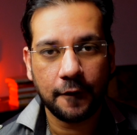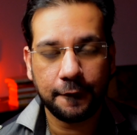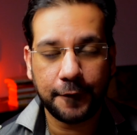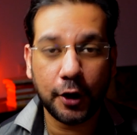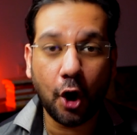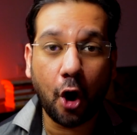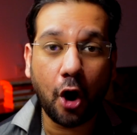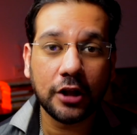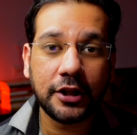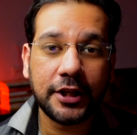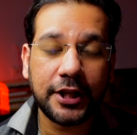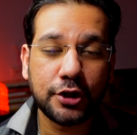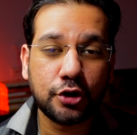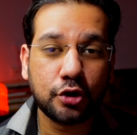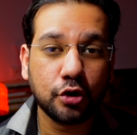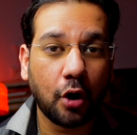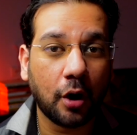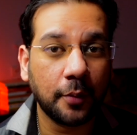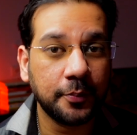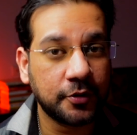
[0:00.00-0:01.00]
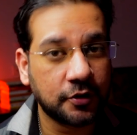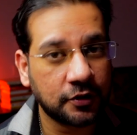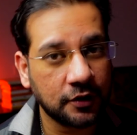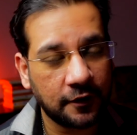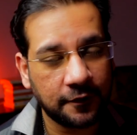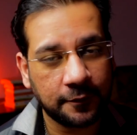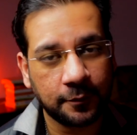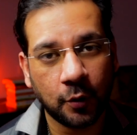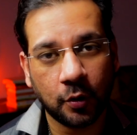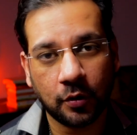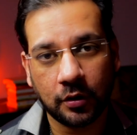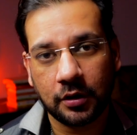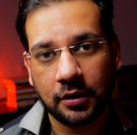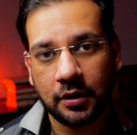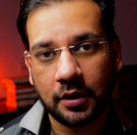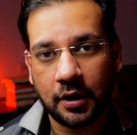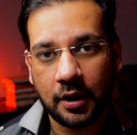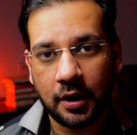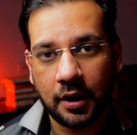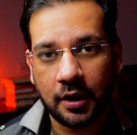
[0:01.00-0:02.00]
We all need to observe more
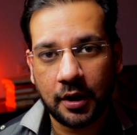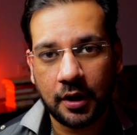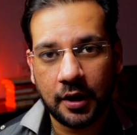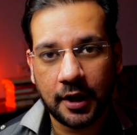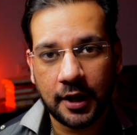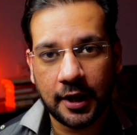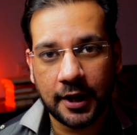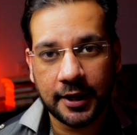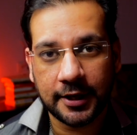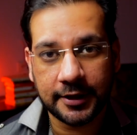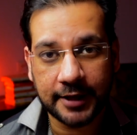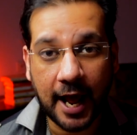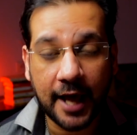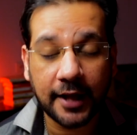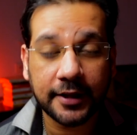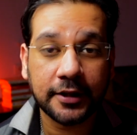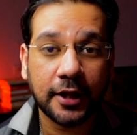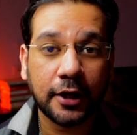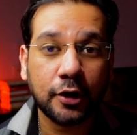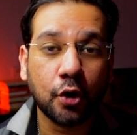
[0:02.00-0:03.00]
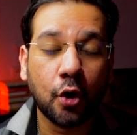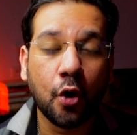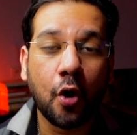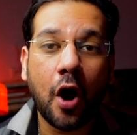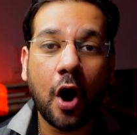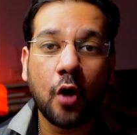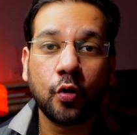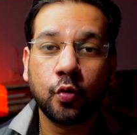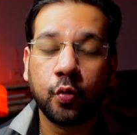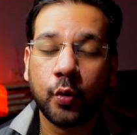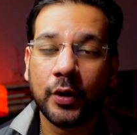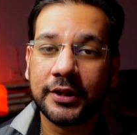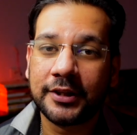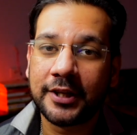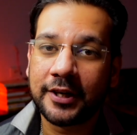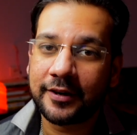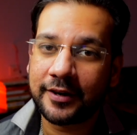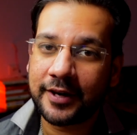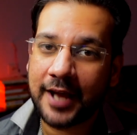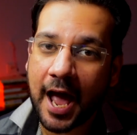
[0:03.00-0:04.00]
rather than go out with
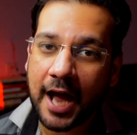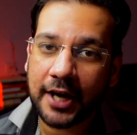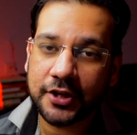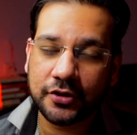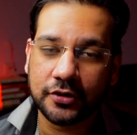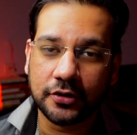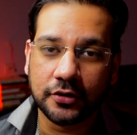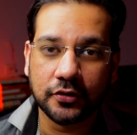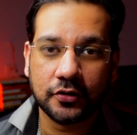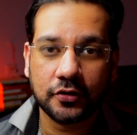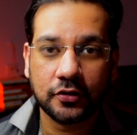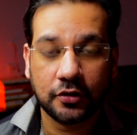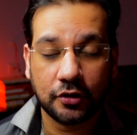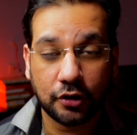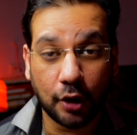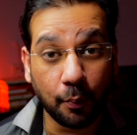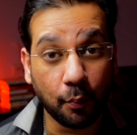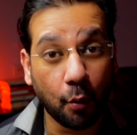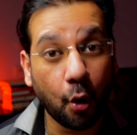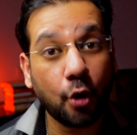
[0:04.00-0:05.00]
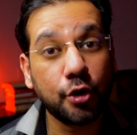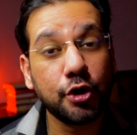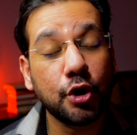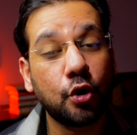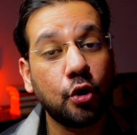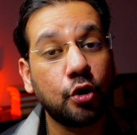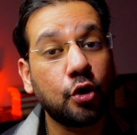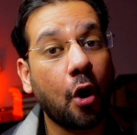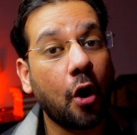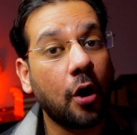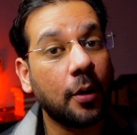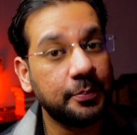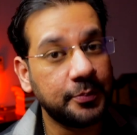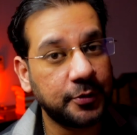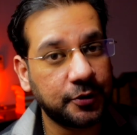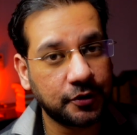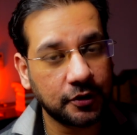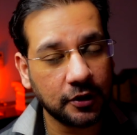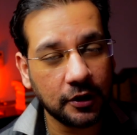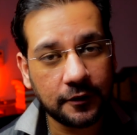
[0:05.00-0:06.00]
the reactions. The more you're going to
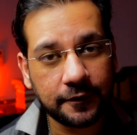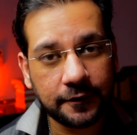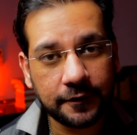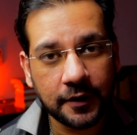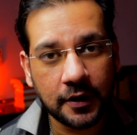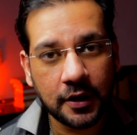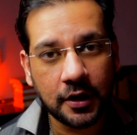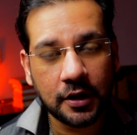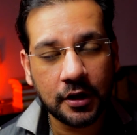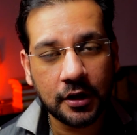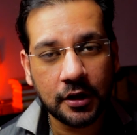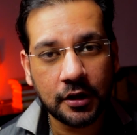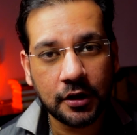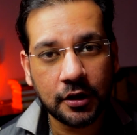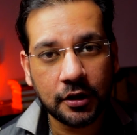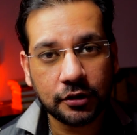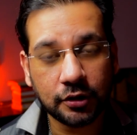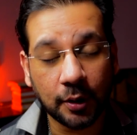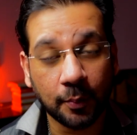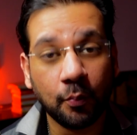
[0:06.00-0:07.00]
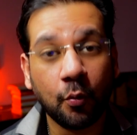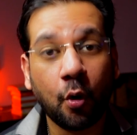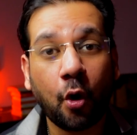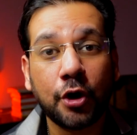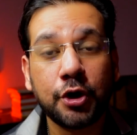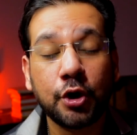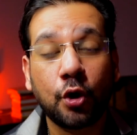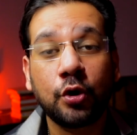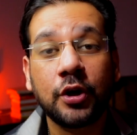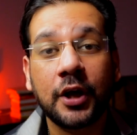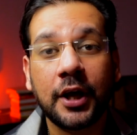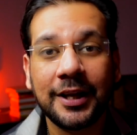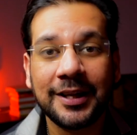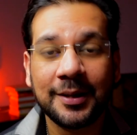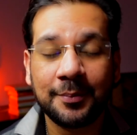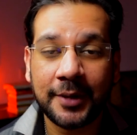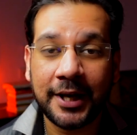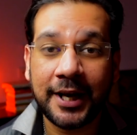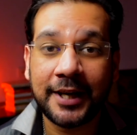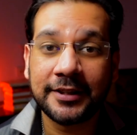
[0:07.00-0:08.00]
observe, the more you're going to
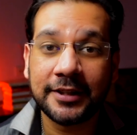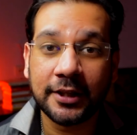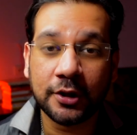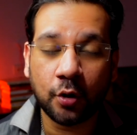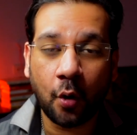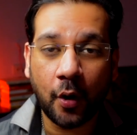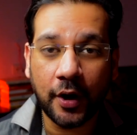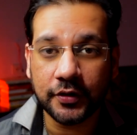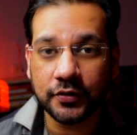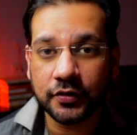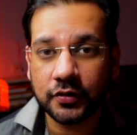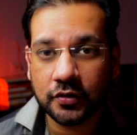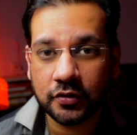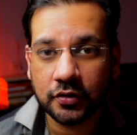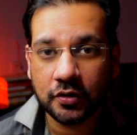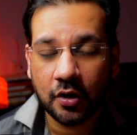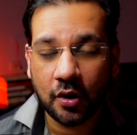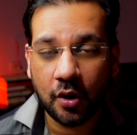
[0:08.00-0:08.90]
eliminate the noise,